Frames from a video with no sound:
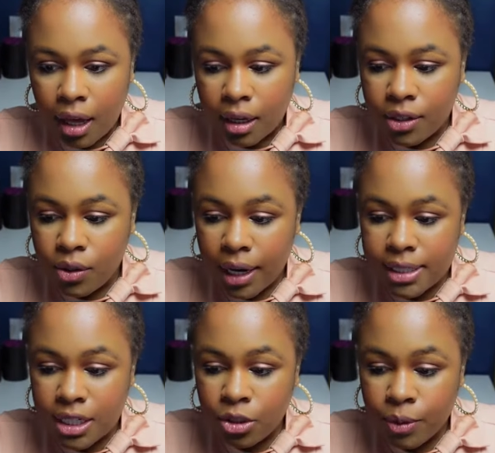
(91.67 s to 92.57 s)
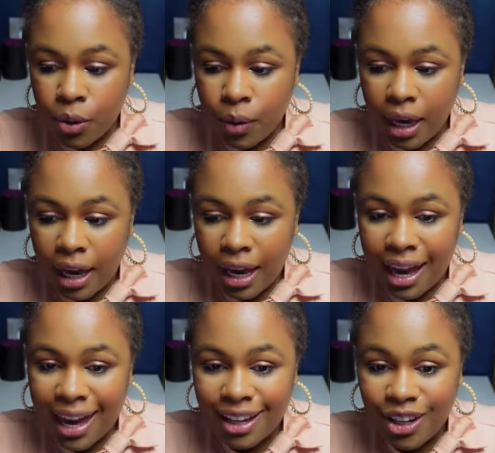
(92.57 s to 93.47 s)
Can you guys hear me okay?
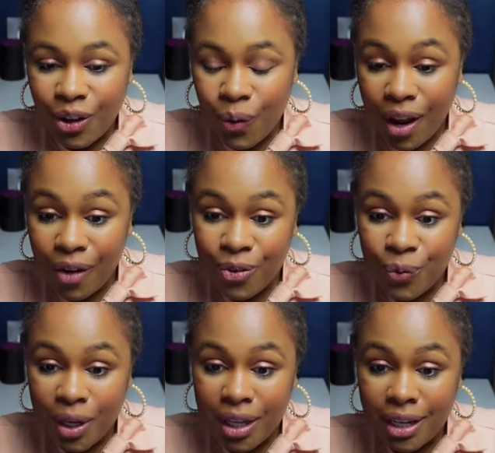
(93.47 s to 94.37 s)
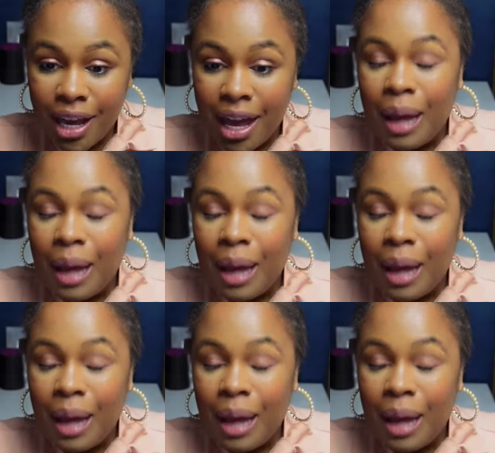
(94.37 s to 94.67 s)
Hello, everyone.